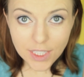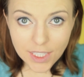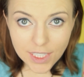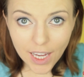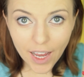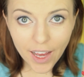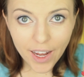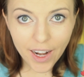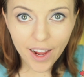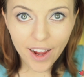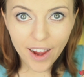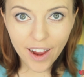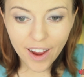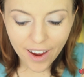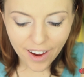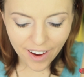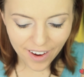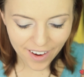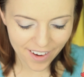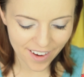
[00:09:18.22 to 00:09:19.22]

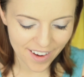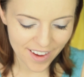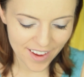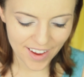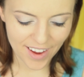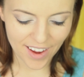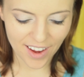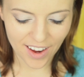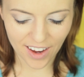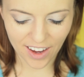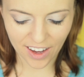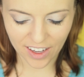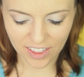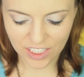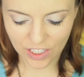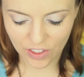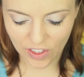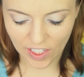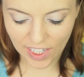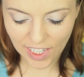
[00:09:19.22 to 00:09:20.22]
Ta-da!
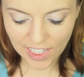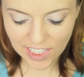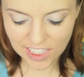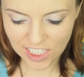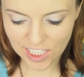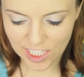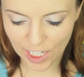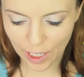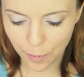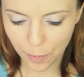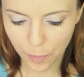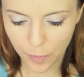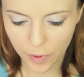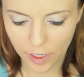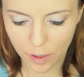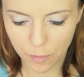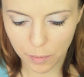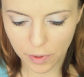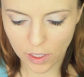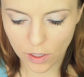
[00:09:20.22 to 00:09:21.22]
So the next step, we're
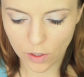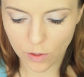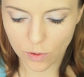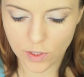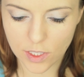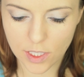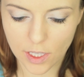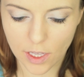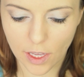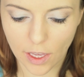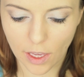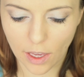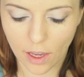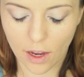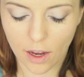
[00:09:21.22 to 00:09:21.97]
gonna be using